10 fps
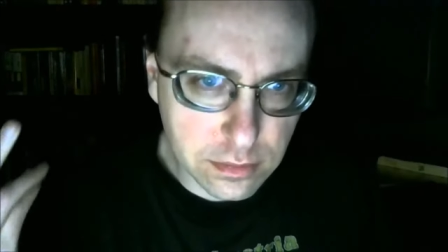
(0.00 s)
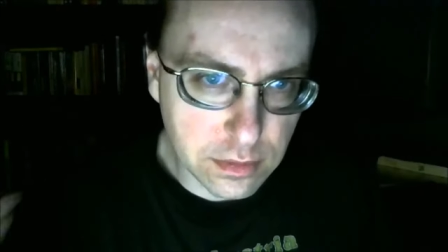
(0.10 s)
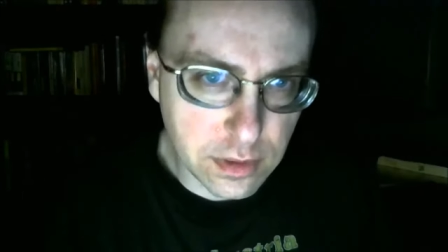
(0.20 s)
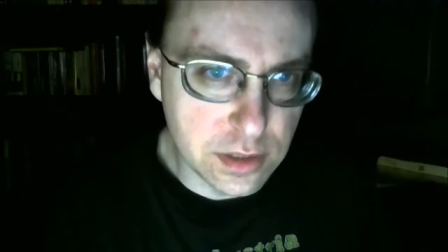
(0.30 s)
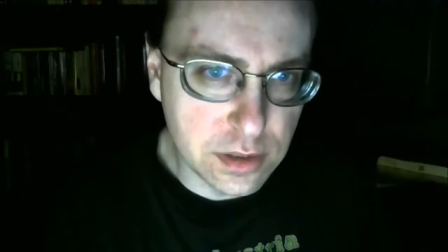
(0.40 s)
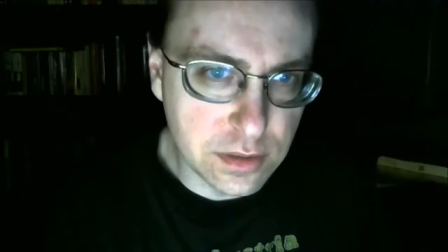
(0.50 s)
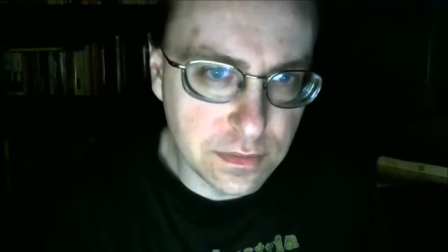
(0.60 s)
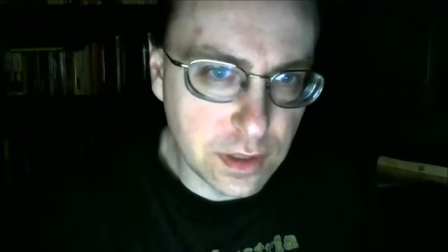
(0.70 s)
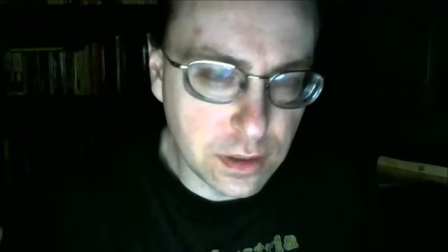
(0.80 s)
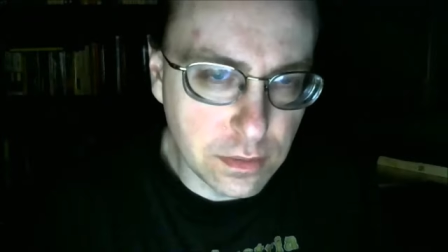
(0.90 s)
Thus this
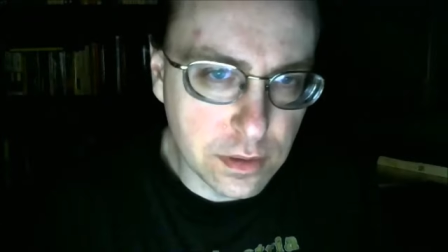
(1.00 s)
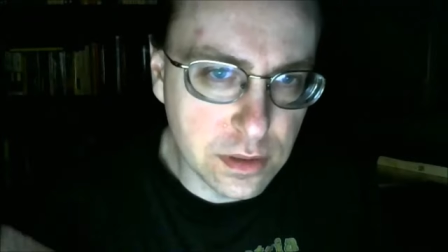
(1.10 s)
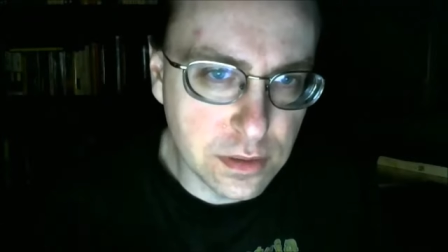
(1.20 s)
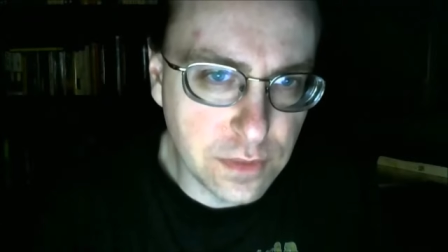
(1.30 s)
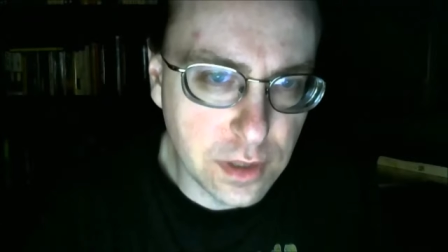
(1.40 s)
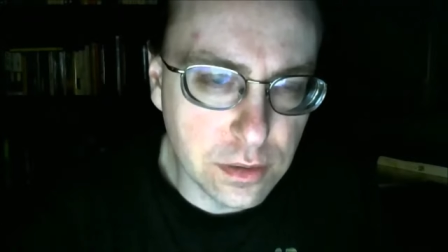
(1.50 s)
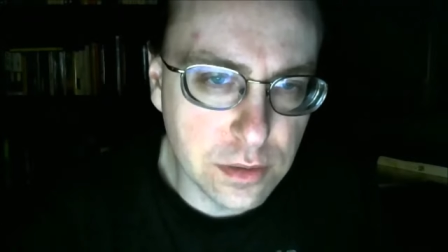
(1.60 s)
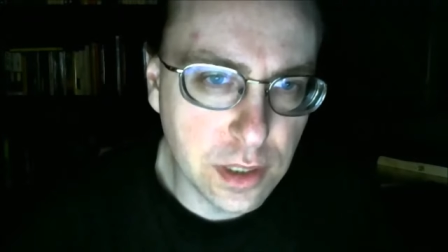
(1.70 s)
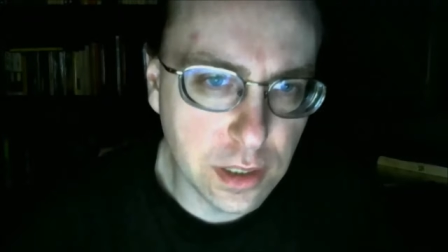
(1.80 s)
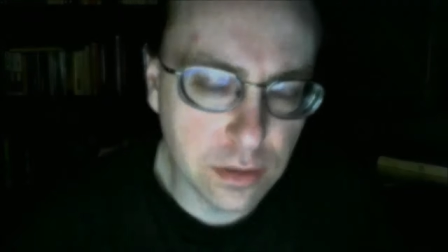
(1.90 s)
video, thus this video is
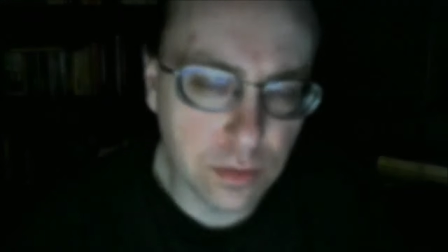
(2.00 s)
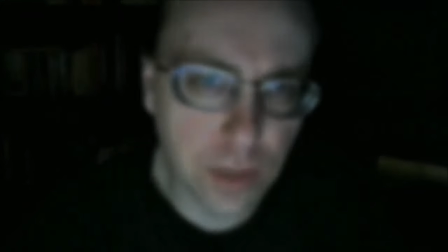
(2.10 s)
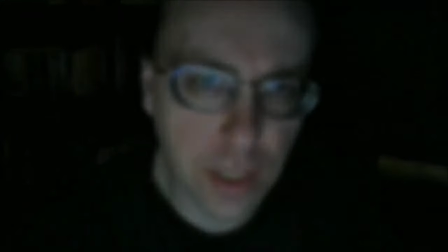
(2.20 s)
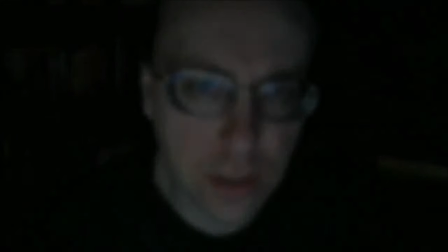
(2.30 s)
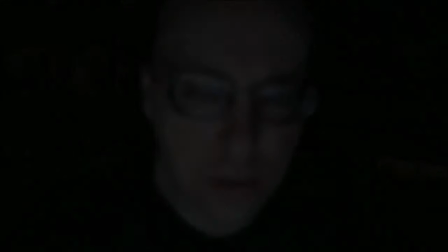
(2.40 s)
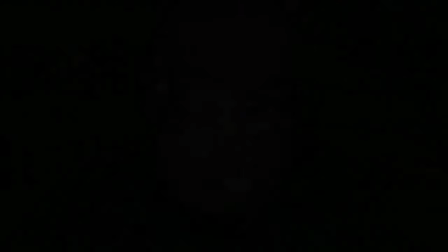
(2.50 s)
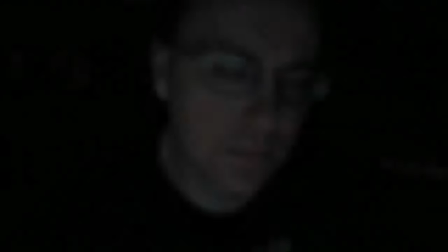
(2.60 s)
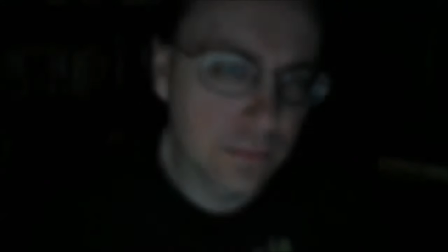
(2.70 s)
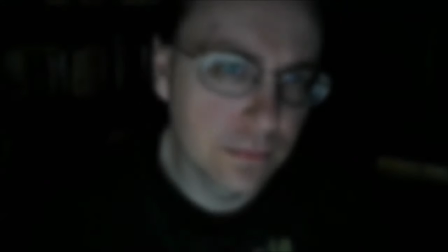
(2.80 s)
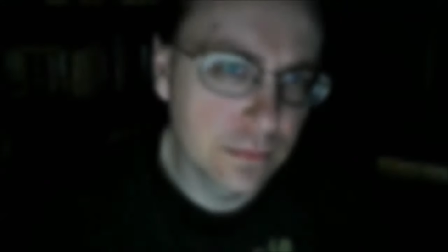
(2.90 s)
getting the reaction it
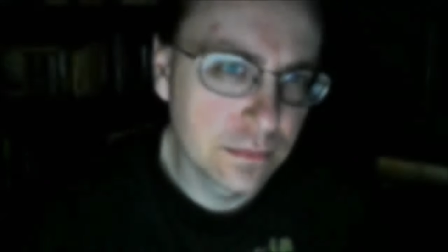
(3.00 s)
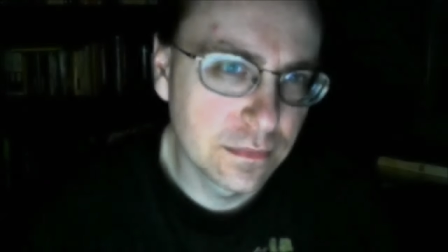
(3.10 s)
is.